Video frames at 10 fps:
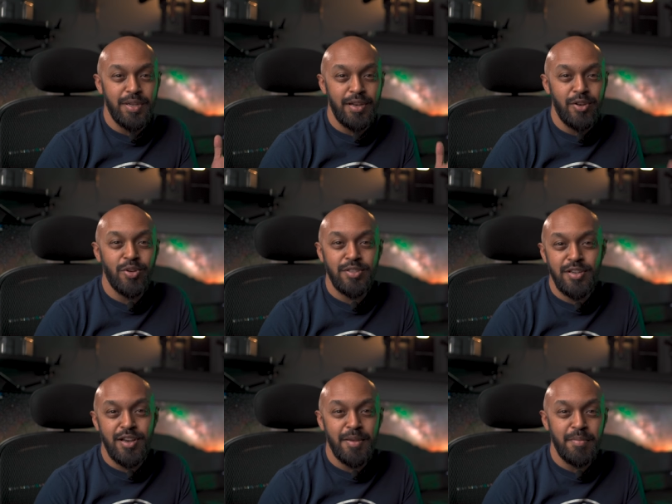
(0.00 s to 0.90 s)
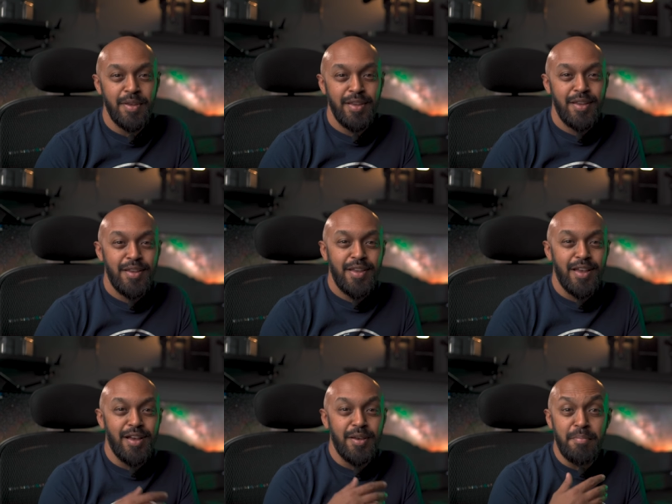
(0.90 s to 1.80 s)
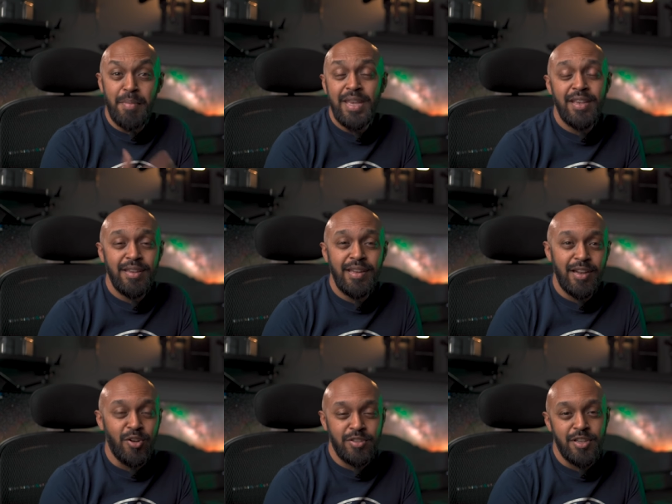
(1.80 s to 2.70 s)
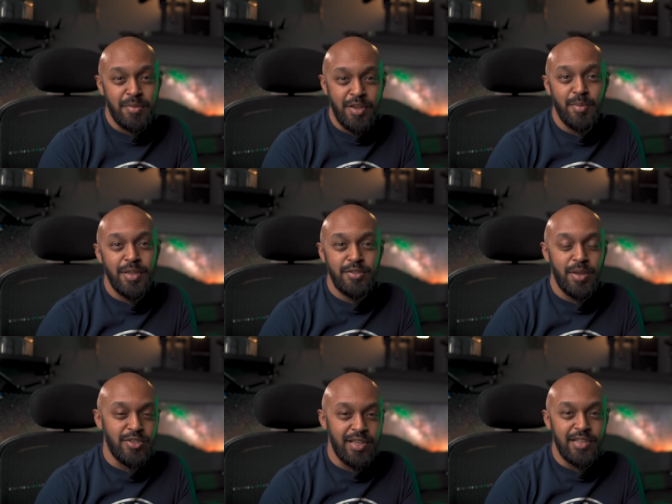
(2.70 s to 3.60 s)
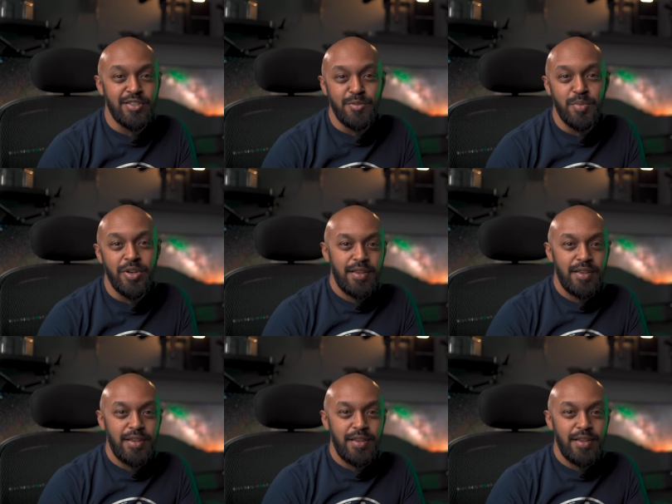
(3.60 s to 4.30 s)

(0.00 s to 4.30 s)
a long time uh, making and a long time coming to actually get to this point.